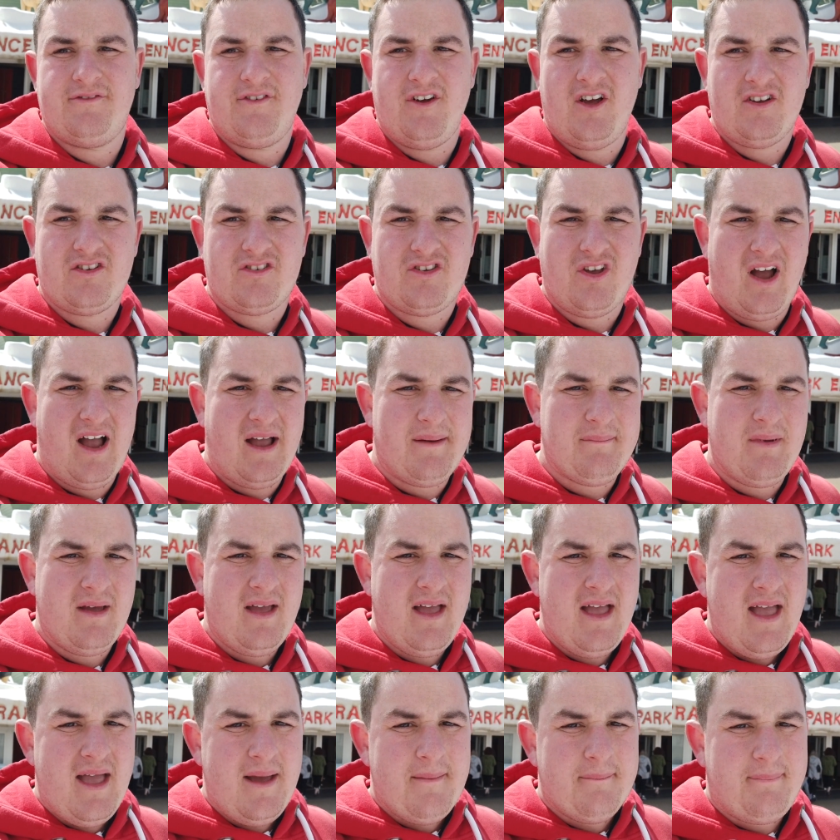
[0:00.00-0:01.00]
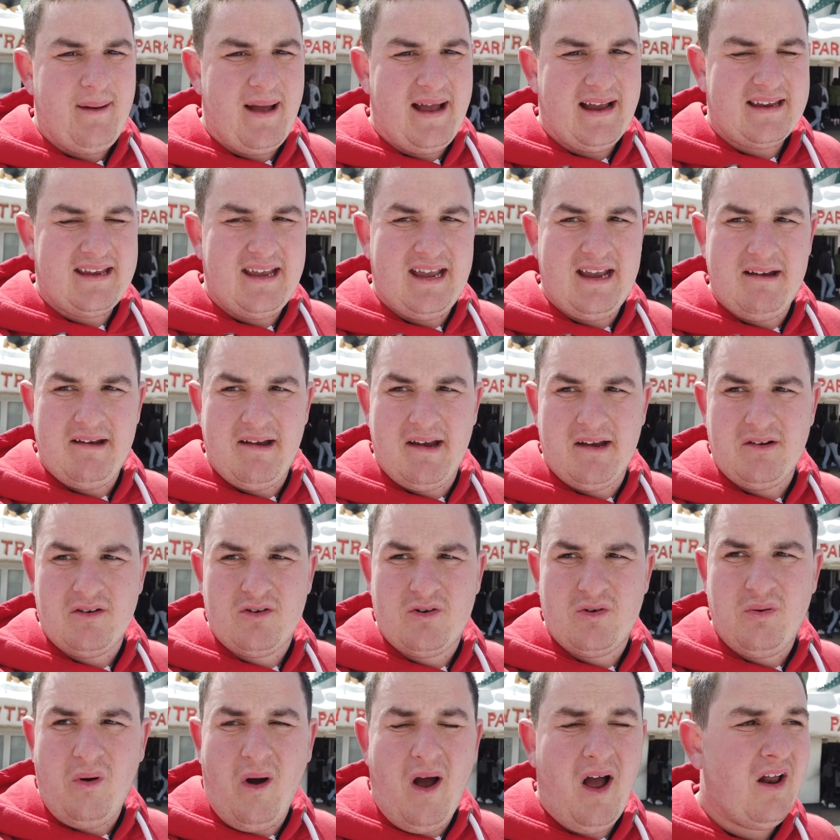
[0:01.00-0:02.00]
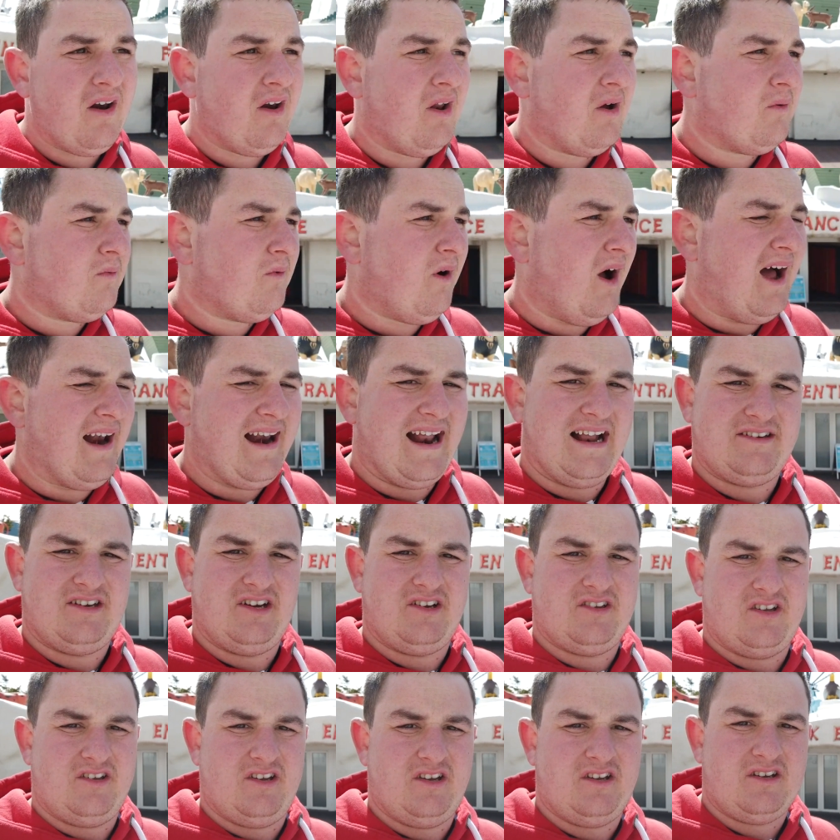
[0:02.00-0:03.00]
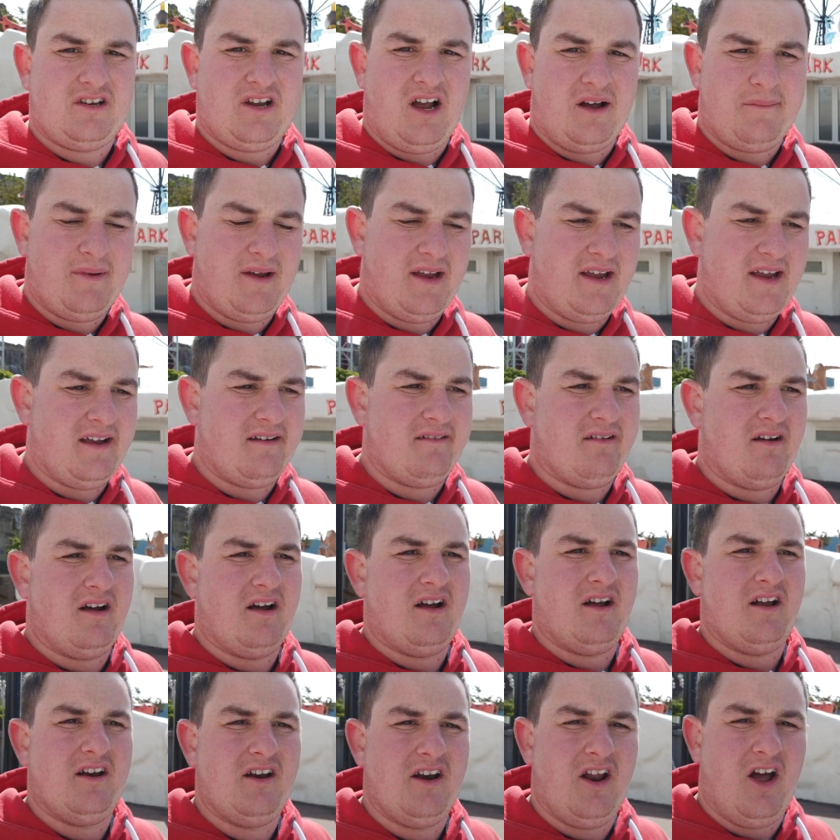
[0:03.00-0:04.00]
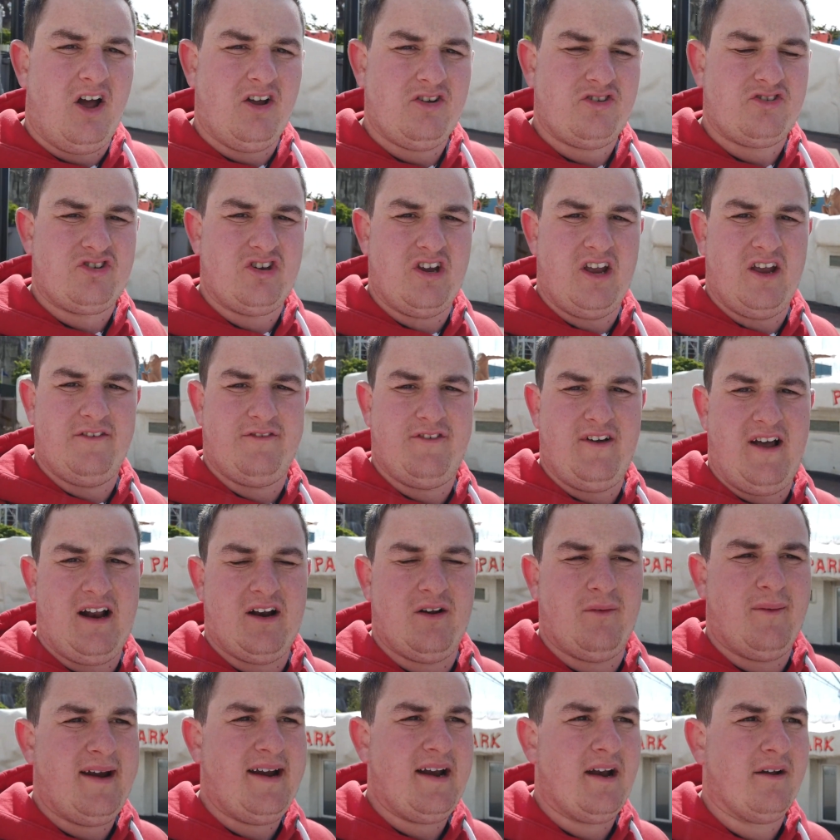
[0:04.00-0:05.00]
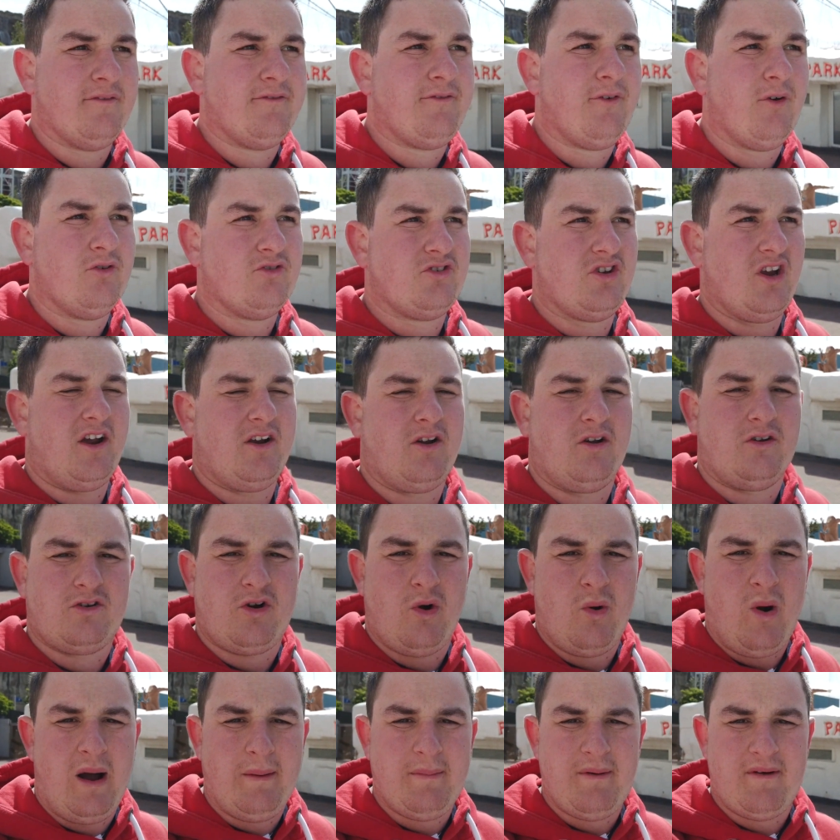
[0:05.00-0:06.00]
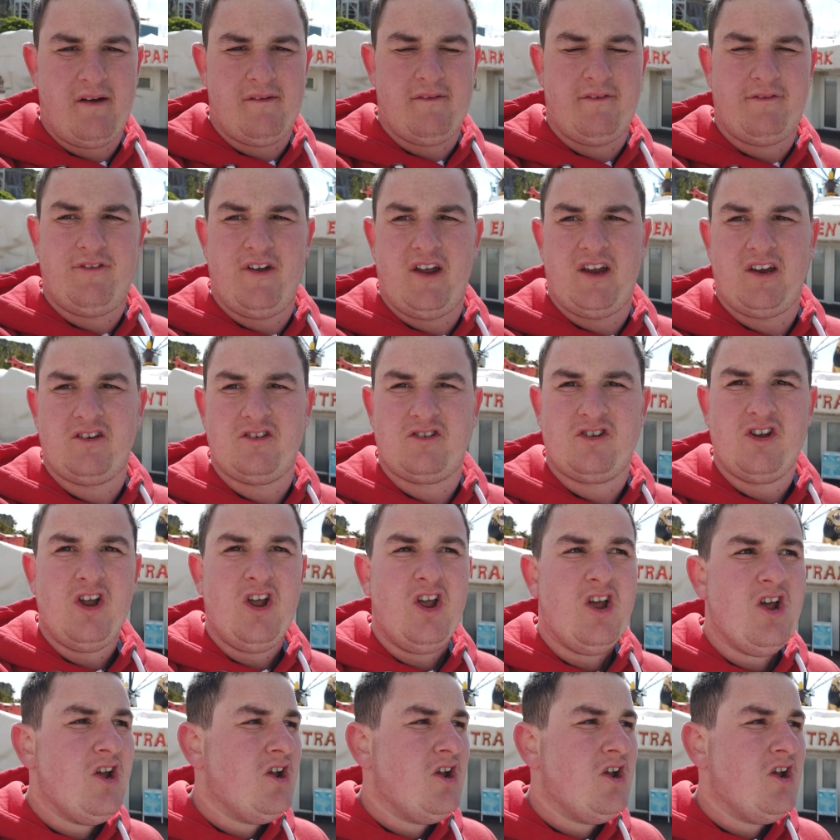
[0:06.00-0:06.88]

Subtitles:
First time back here in quite a long while actually, because I didn't come here last year for Halloween unfortunately. I got caught up with other things.